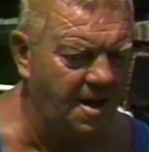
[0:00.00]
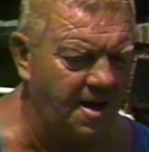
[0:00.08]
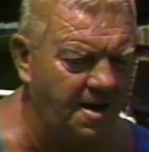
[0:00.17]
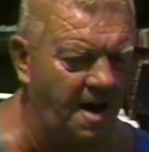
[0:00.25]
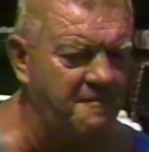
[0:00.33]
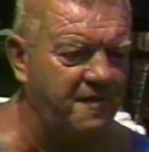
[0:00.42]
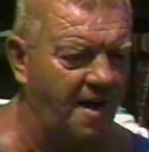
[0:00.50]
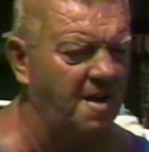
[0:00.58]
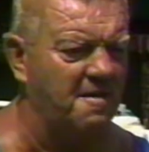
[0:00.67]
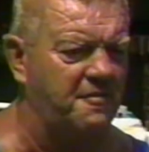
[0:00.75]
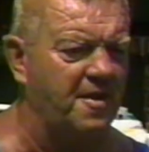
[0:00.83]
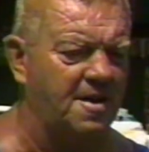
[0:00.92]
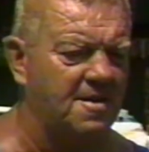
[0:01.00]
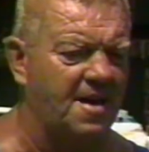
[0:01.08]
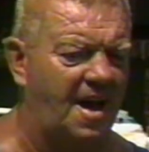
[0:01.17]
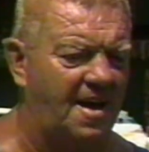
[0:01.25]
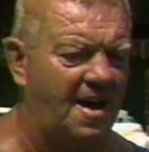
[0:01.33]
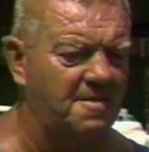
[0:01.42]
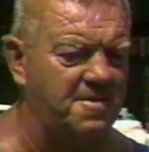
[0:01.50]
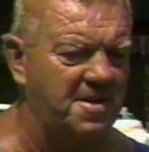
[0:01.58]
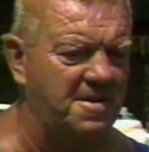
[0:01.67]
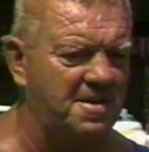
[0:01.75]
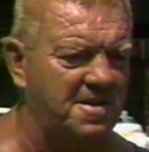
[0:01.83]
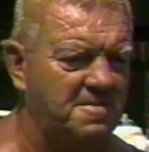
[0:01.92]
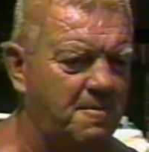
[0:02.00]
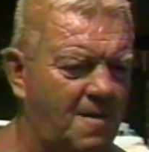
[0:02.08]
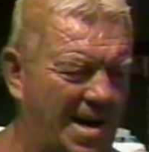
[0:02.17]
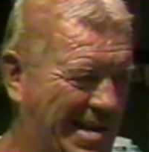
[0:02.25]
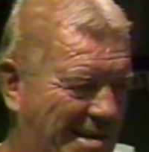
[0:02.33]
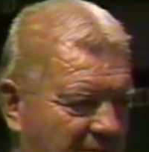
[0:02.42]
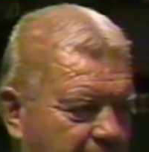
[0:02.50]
and I finally figured that out. Gee, why do these